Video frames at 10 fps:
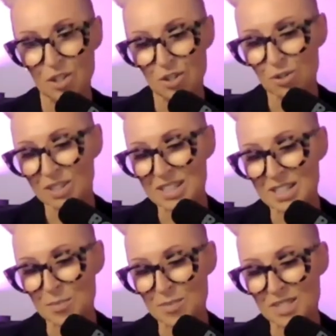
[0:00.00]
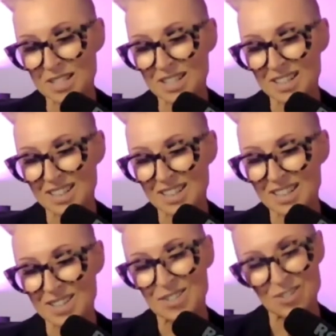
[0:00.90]
Julie Demsey.
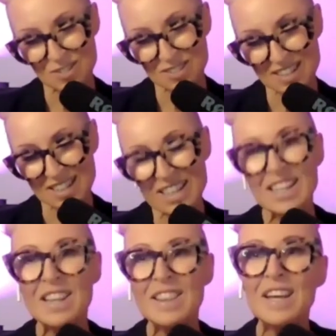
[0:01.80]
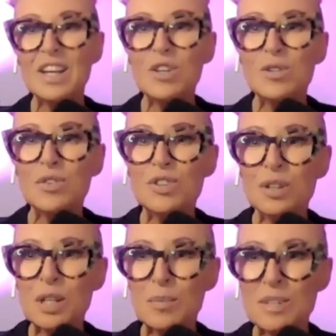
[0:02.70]
Julie, thank you for
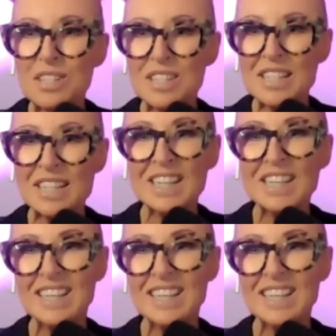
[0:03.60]
joining me today.